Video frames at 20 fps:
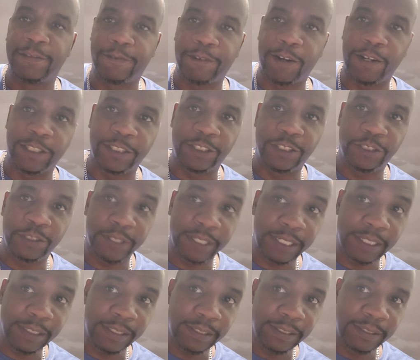as far as
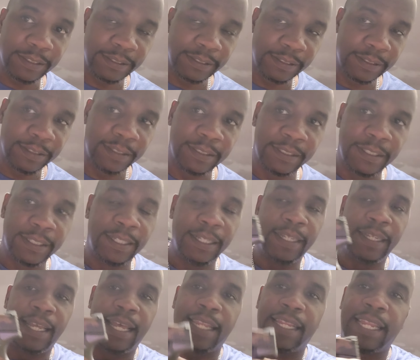trigger,
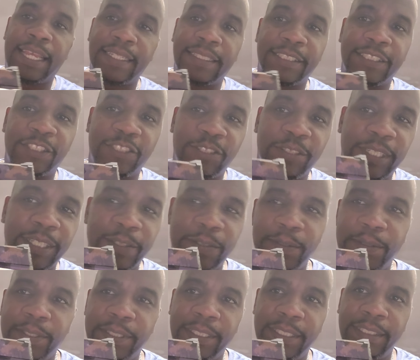I like the trigger
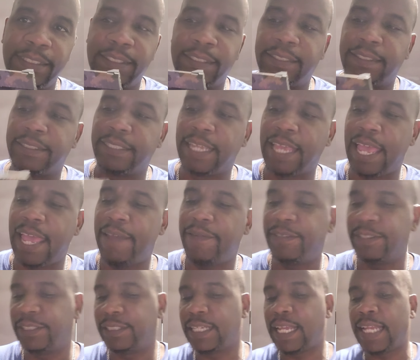on this. I
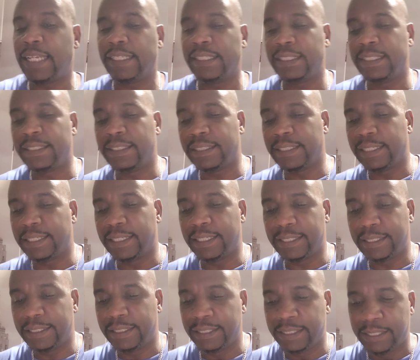haven't shot the gun
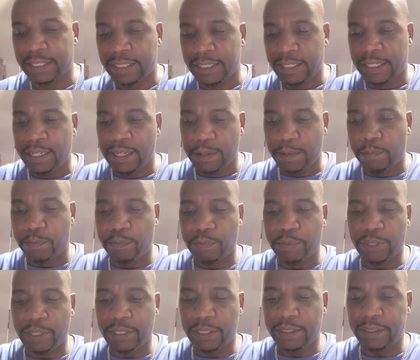again,
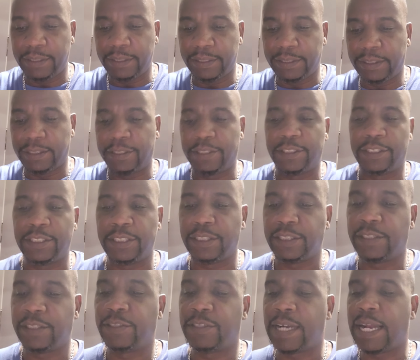but
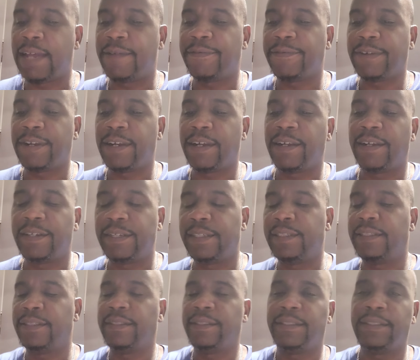just dry firing it